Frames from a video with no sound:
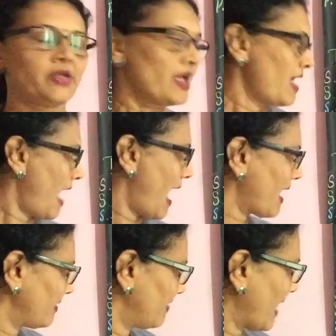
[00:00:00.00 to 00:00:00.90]
Okay,
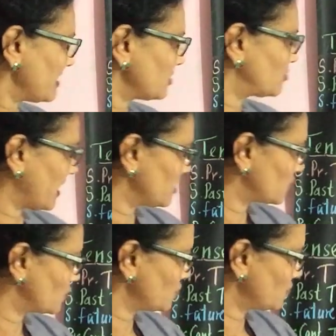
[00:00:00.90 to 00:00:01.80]
and that is
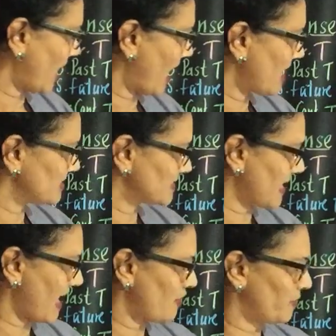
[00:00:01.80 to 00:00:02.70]
changed to has,
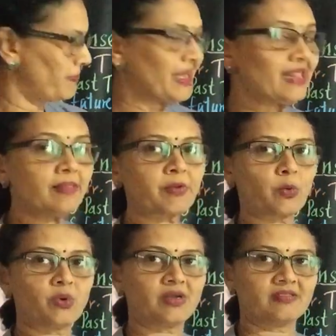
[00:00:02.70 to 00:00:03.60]
have, been
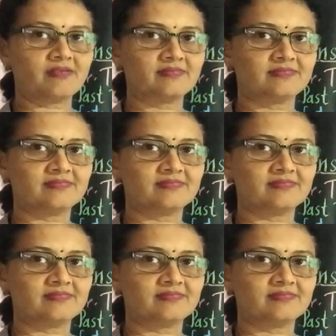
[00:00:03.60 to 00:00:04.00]
broken.